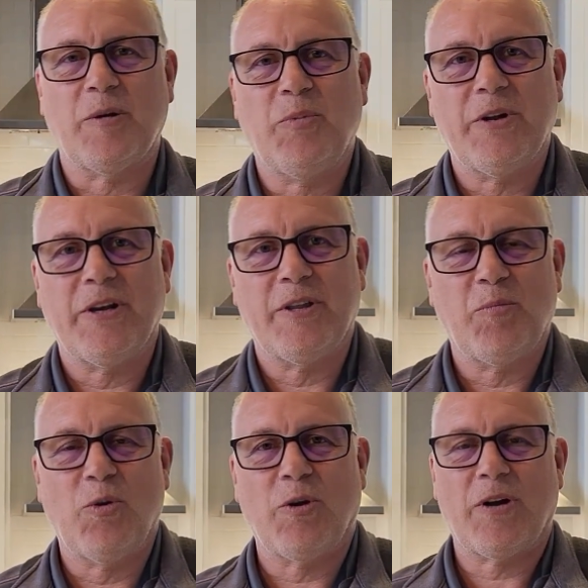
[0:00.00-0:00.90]
to put on the
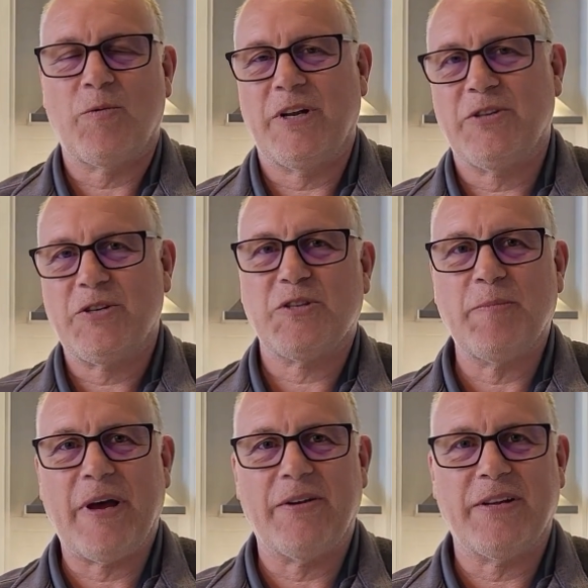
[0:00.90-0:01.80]
pork when it's just
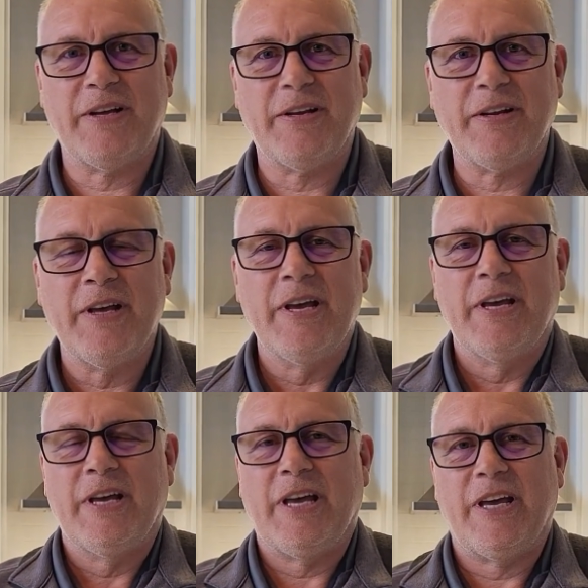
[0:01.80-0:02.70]
about done,
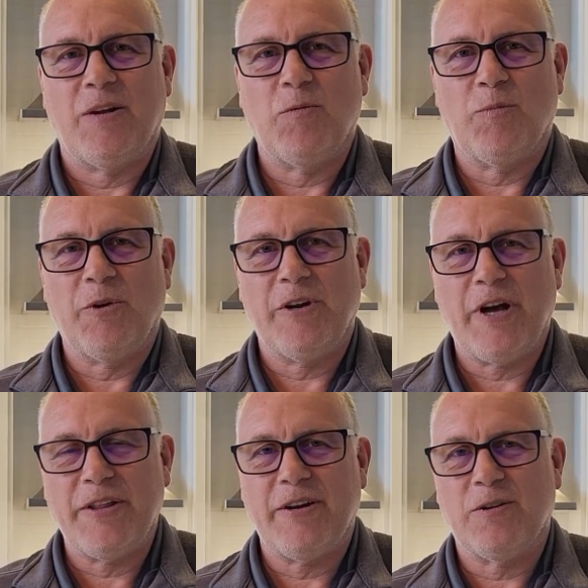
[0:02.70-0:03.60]
and we'll put it on there.